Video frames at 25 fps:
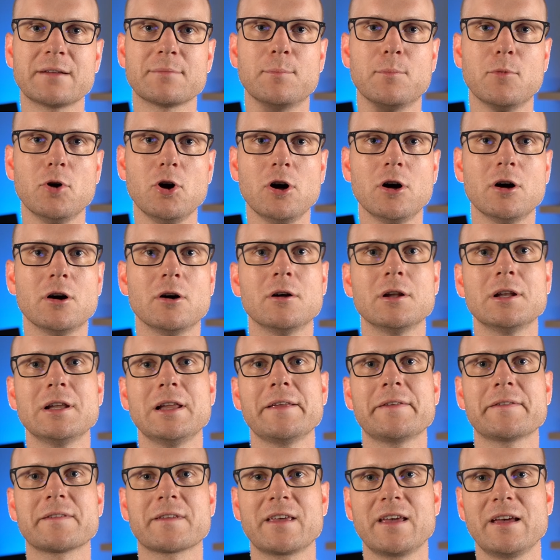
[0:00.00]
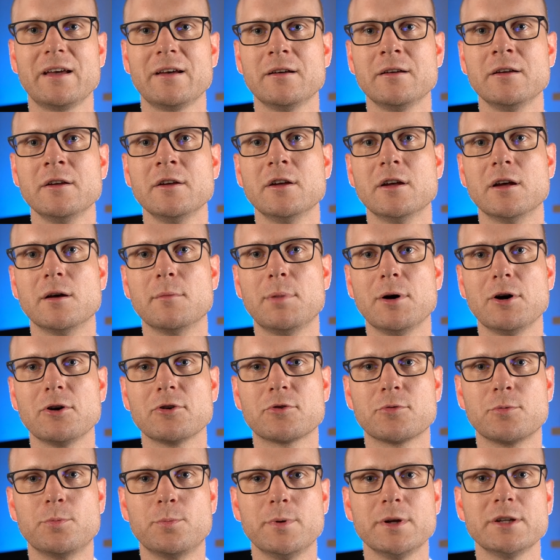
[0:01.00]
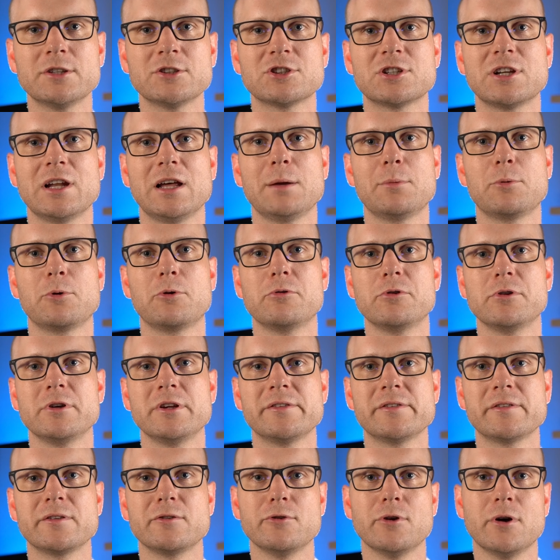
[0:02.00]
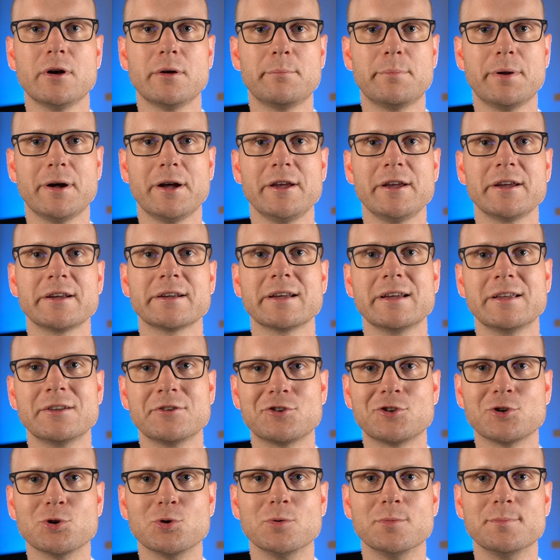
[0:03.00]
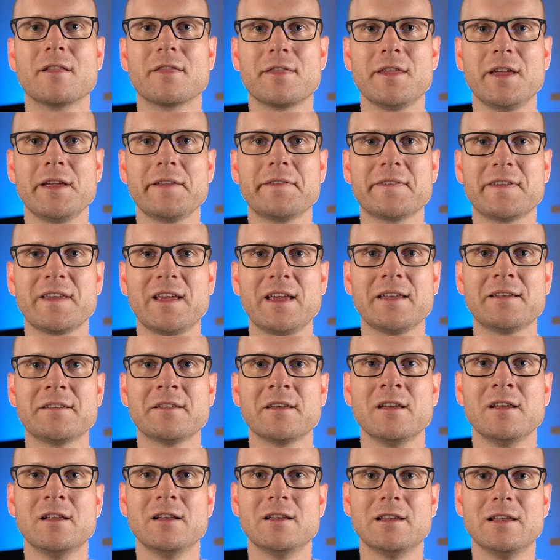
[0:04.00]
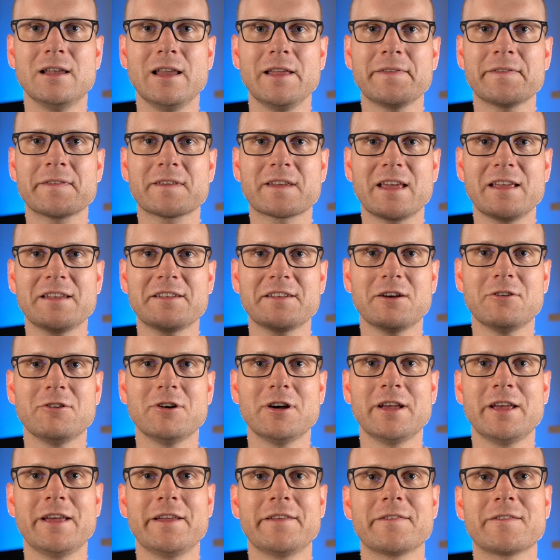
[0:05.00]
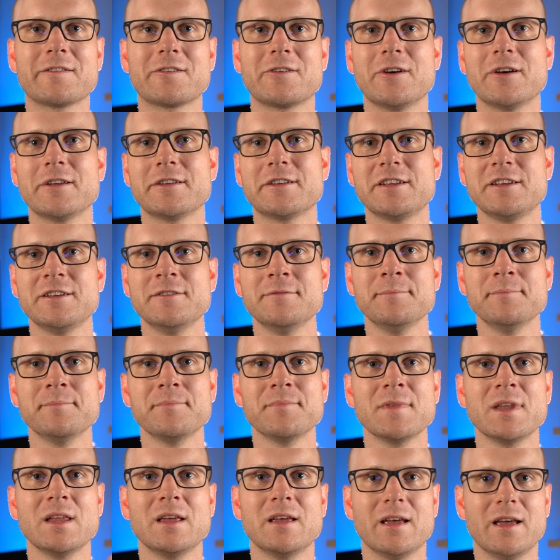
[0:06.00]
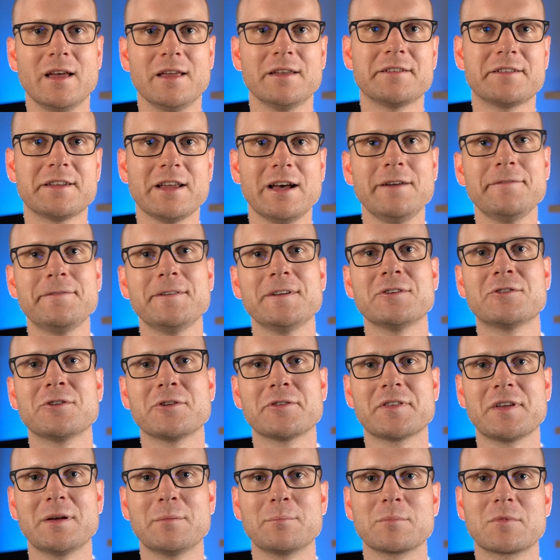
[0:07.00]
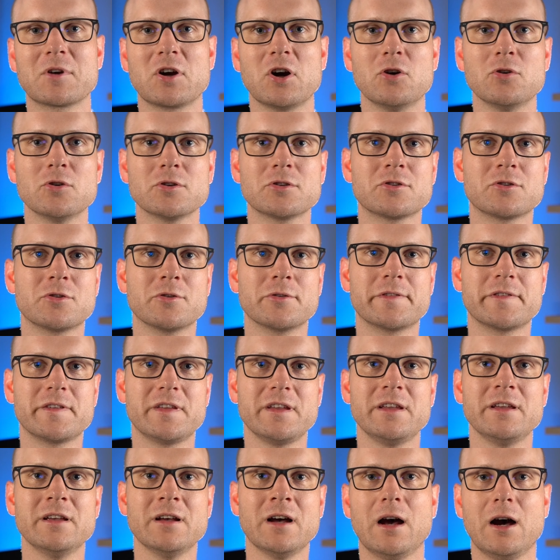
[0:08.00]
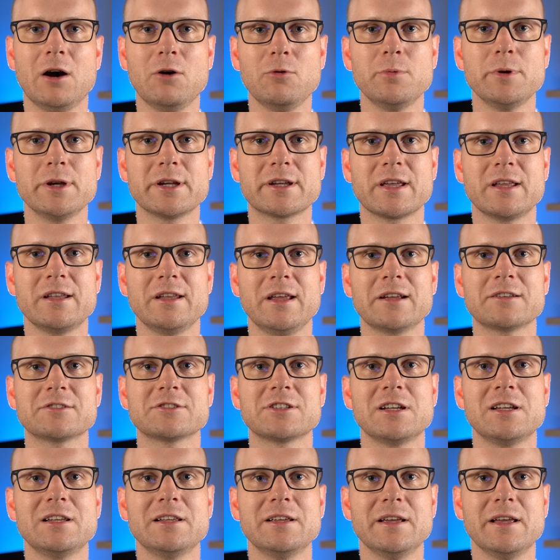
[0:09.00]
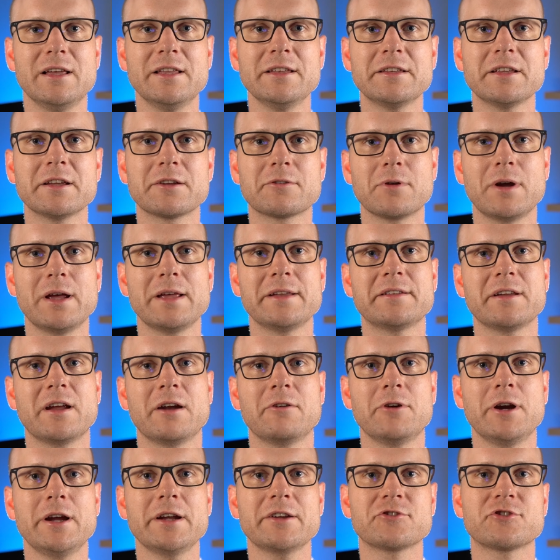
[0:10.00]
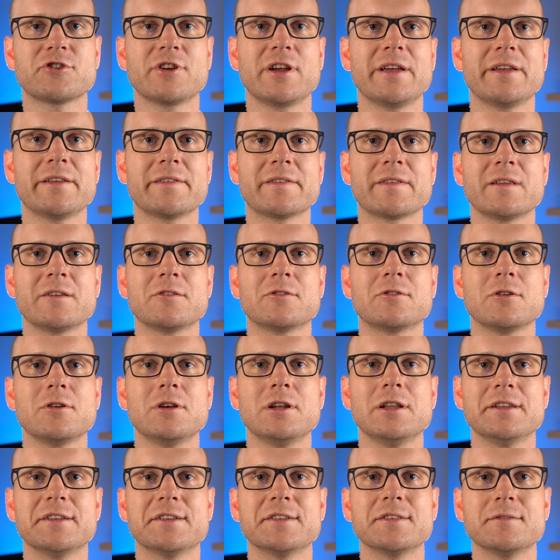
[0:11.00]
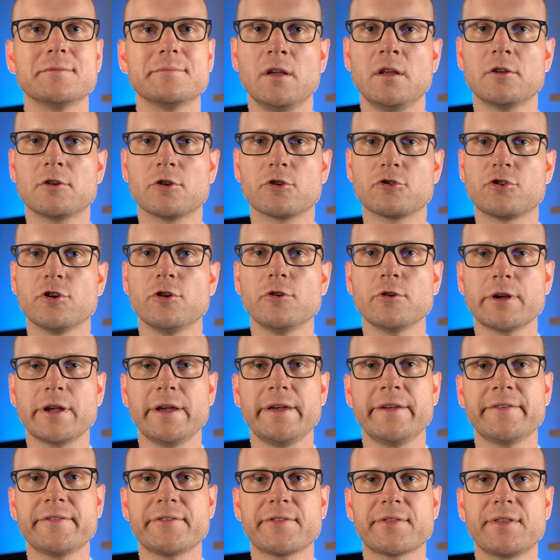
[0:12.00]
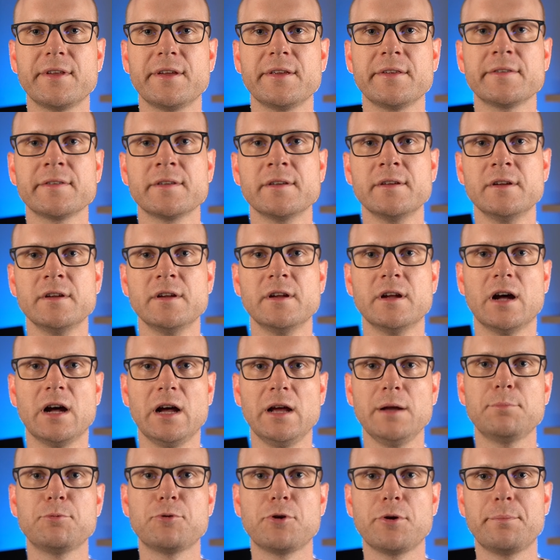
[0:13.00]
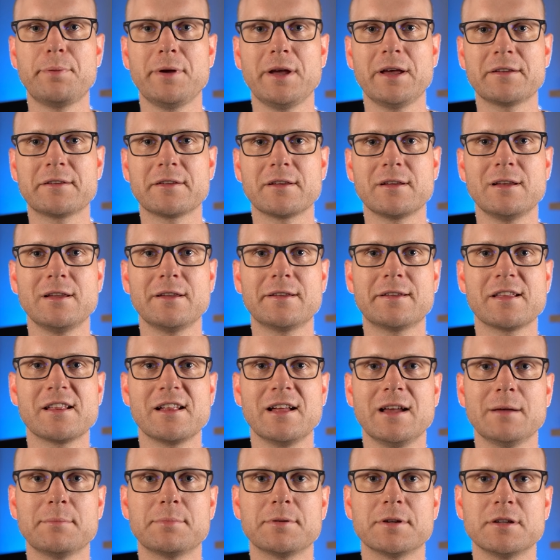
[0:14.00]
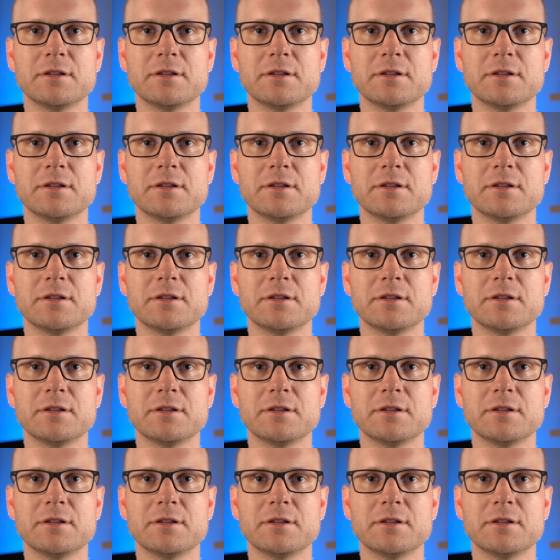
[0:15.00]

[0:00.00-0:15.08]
more or less care about which libraries you are buying into. That said, let's get our hands dirty and dive into some code to see how we can actually integrate RxJS into Lit. To showcase this, I prepared a little app.